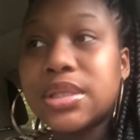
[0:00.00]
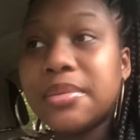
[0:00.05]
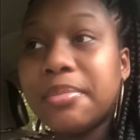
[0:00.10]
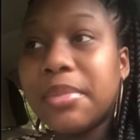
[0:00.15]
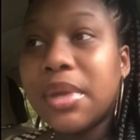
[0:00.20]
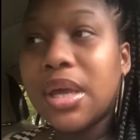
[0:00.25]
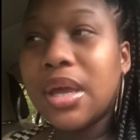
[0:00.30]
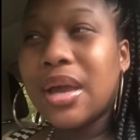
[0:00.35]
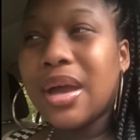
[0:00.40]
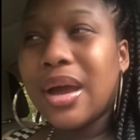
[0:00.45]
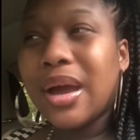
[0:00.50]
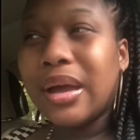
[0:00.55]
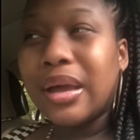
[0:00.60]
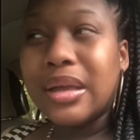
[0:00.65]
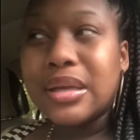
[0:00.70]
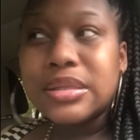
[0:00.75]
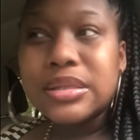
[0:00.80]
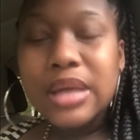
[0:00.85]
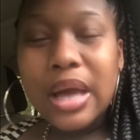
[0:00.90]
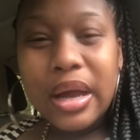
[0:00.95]
to me, I
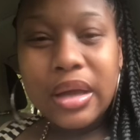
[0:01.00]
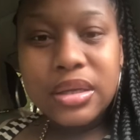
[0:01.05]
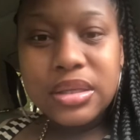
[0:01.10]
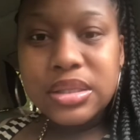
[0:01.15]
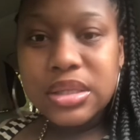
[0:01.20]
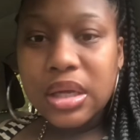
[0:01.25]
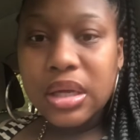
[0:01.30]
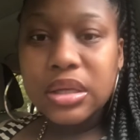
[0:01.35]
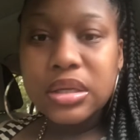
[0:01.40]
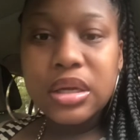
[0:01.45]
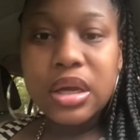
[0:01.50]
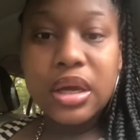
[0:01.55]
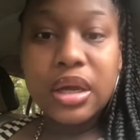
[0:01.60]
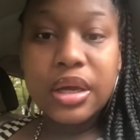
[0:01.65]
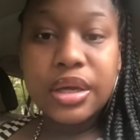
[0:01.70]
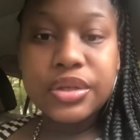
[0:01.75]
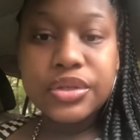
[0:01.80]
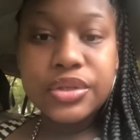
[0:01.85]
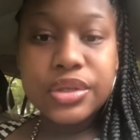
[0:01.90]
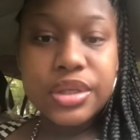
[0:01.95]
guess I could say an
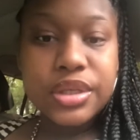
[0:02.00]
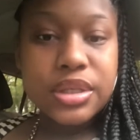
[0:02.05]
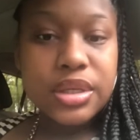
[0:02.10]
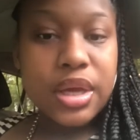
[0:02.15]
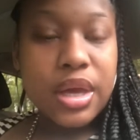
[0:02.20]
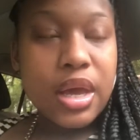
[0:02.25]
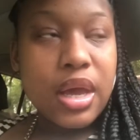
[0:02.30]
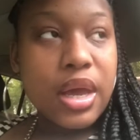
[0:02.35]
interest,